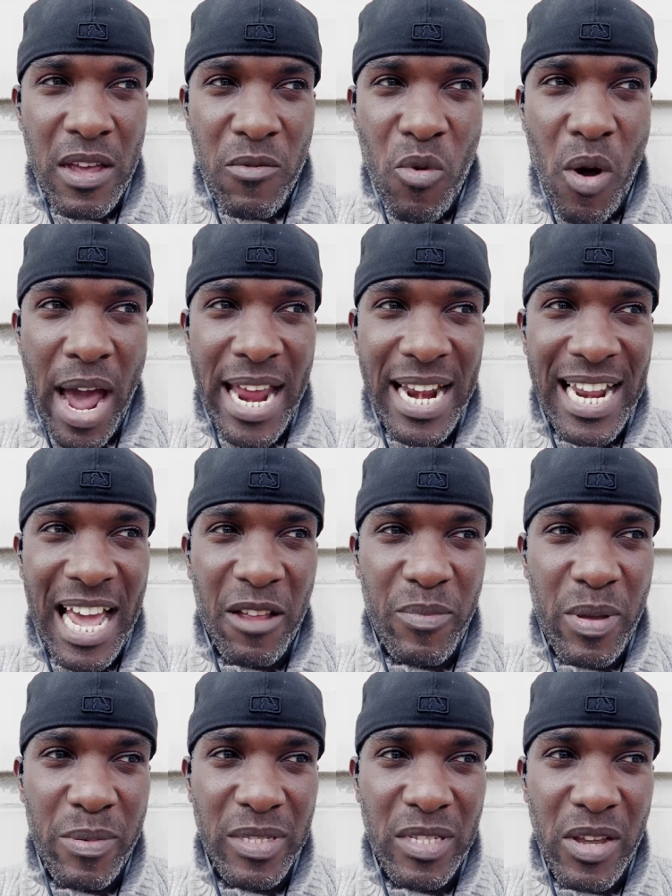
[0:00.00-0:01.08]
what I
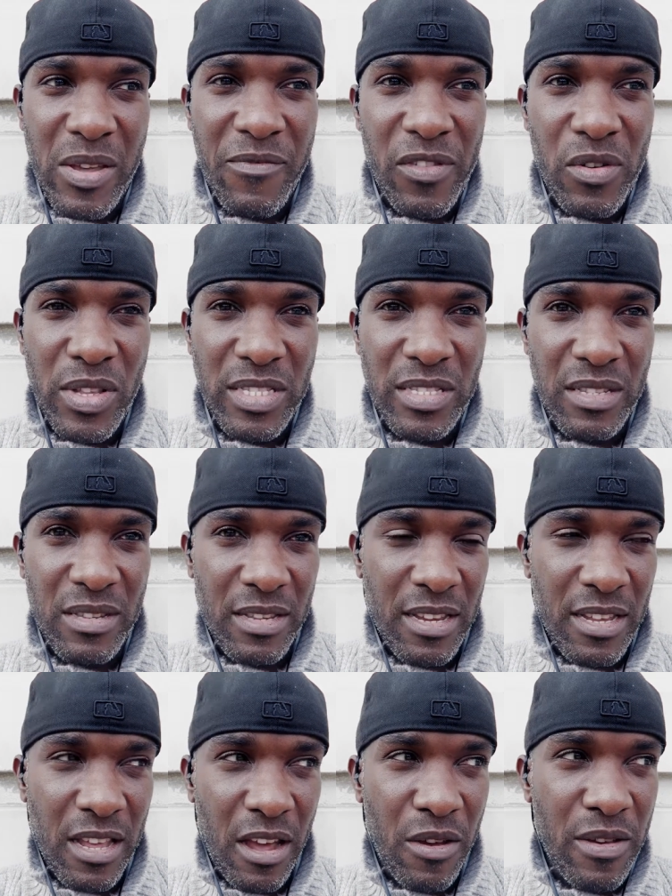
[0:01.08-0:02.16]
allowed people to influence
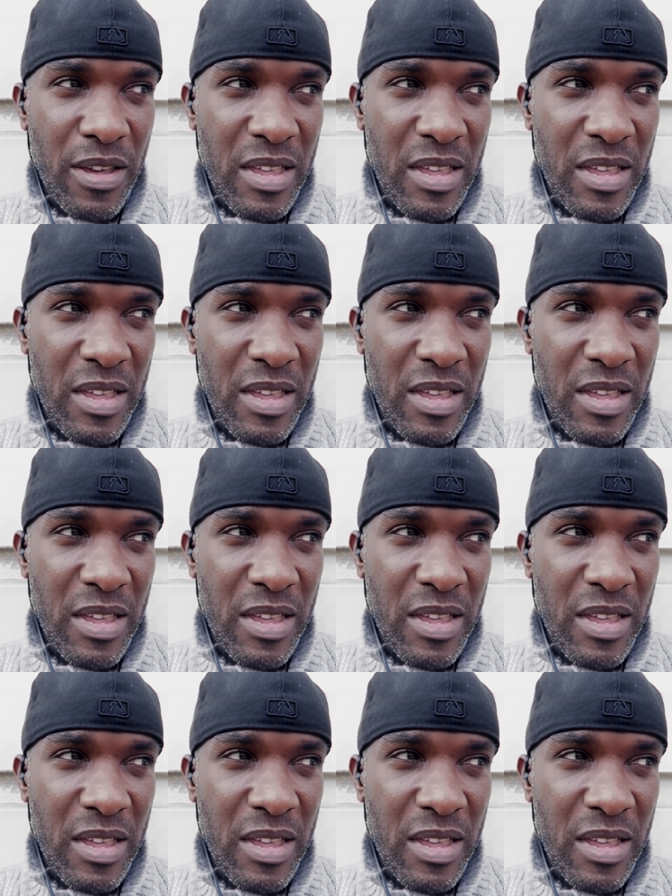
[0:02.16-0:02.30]
you know